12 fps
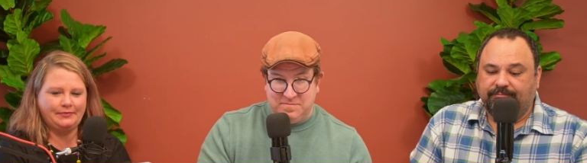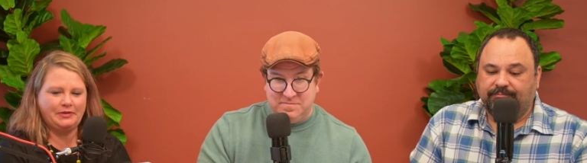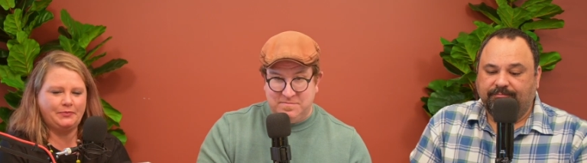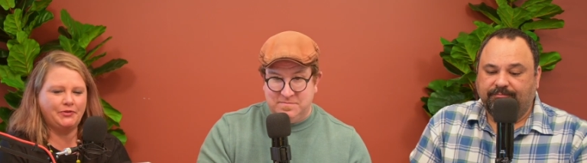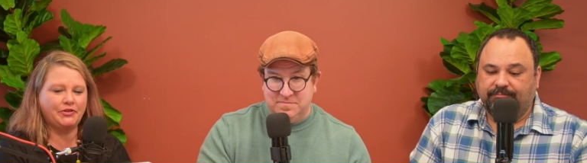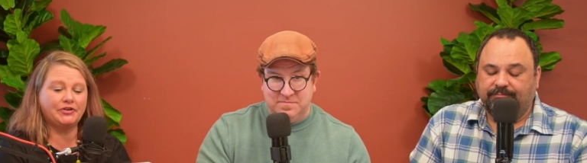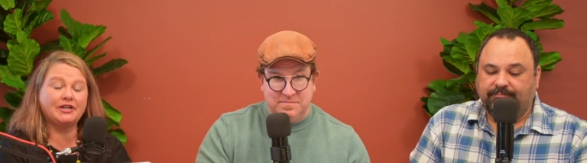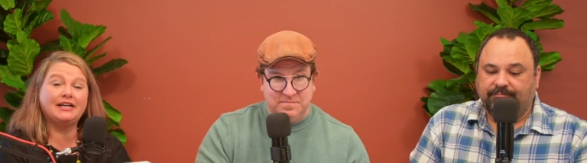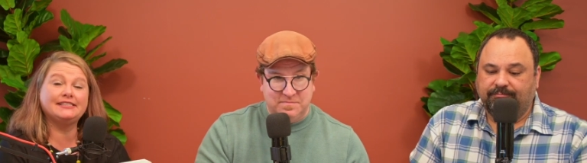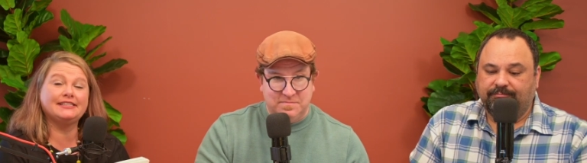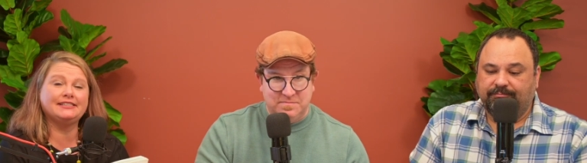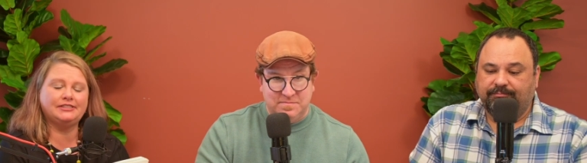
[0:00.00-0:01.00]
Speaker 1: and people that are
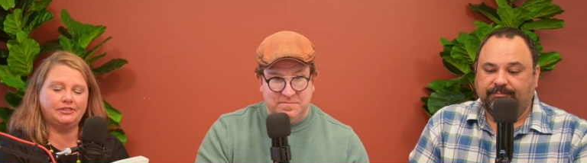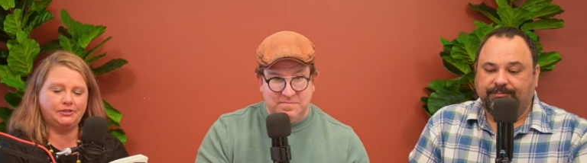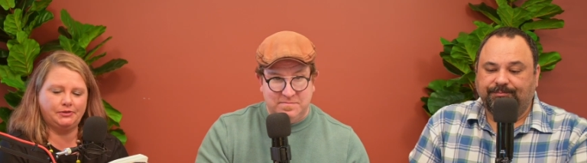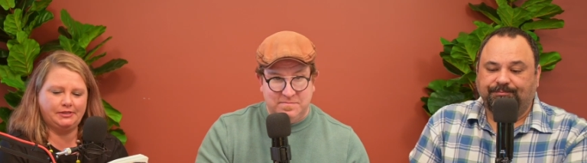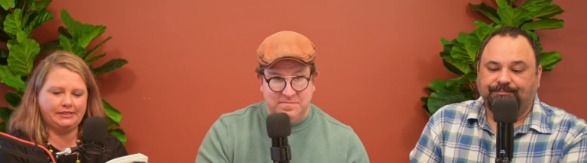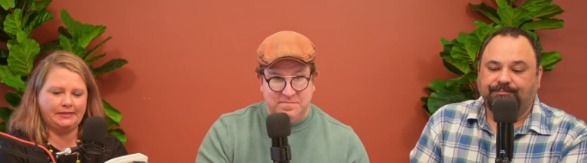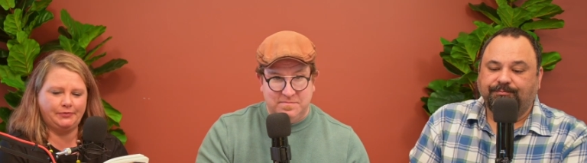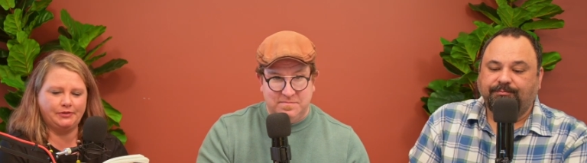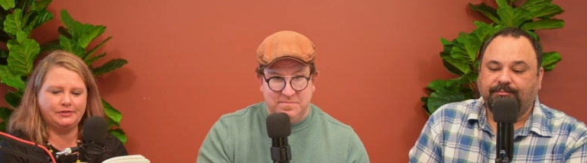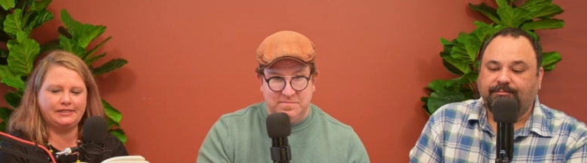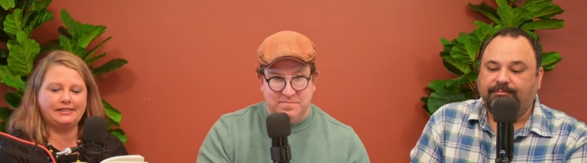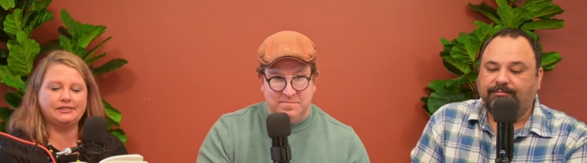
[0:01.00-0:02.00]
causing us to lose sleep,
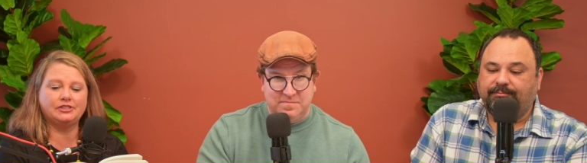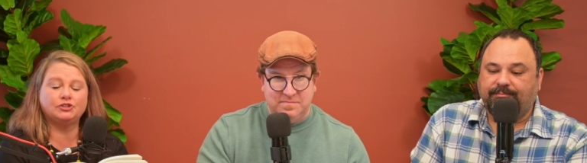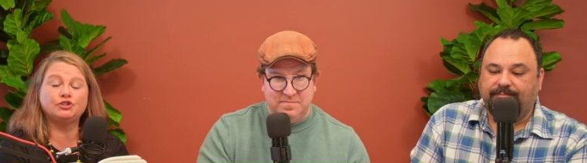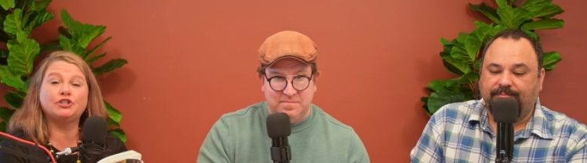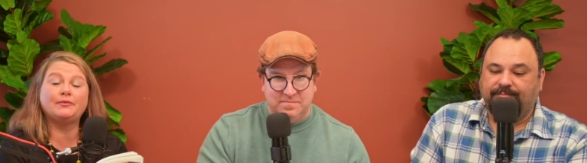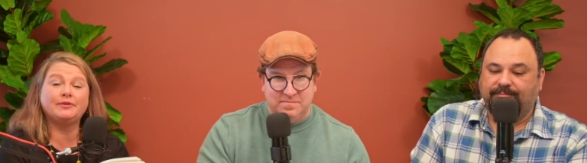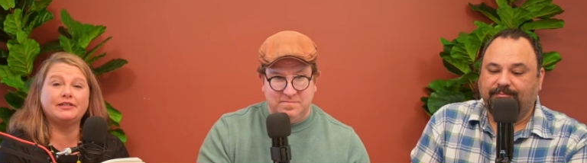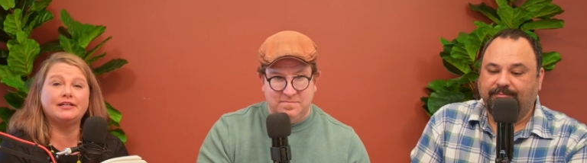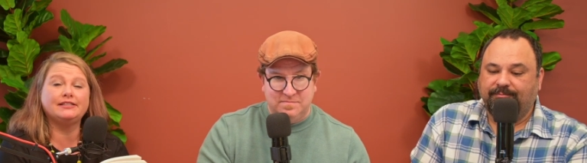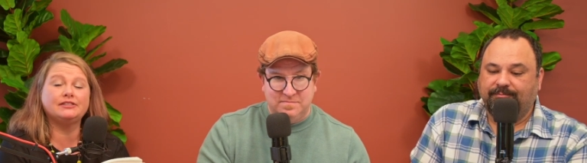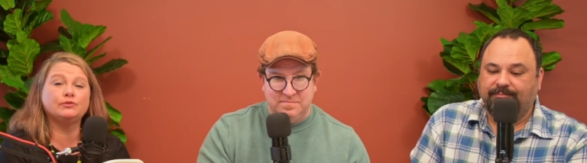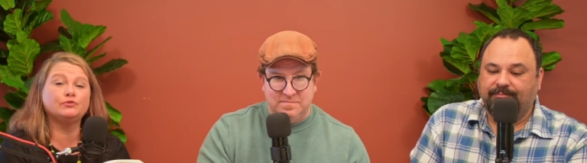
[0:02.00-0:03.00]
those things that are troubling
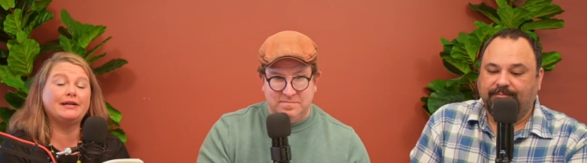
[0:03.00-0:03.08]
us.